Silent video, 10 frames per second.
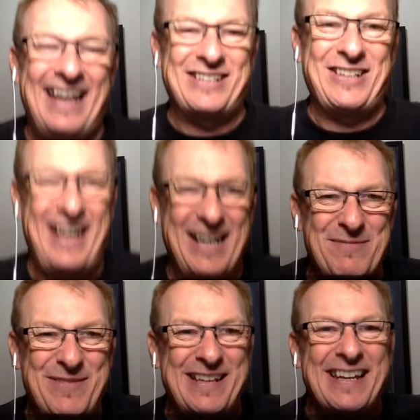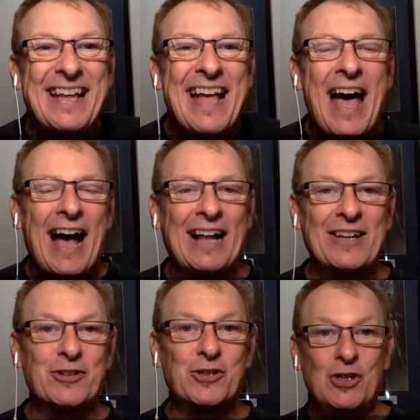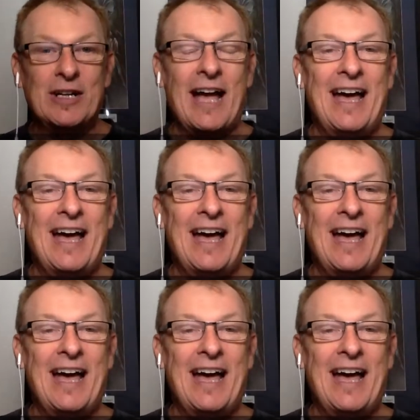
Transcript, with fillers: I'll try to be a little cooler.